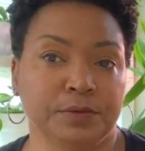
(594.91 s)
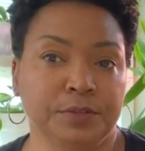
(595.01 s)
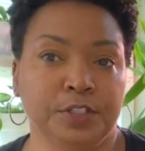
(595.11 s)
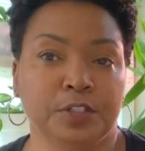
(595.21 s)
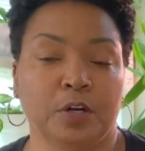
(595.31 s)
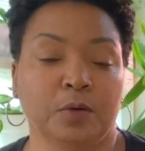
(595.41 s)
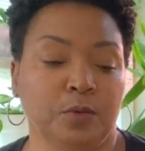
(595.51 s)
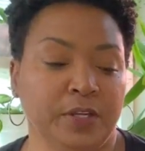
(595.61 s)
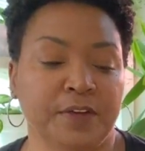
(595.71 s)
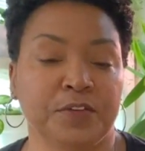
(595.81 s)
you know,
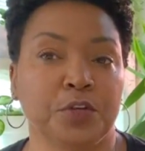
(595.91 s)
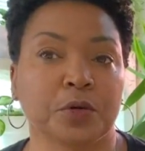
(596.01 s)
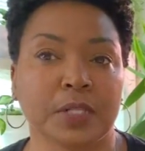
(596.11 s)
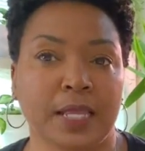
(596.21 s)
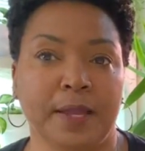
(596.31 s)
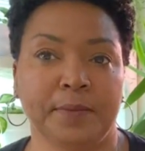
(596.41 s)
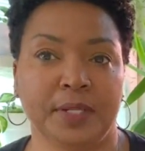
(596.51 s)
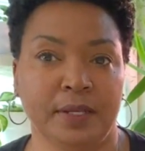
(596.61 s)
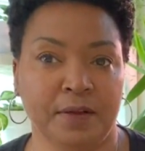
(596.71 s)
given your climate and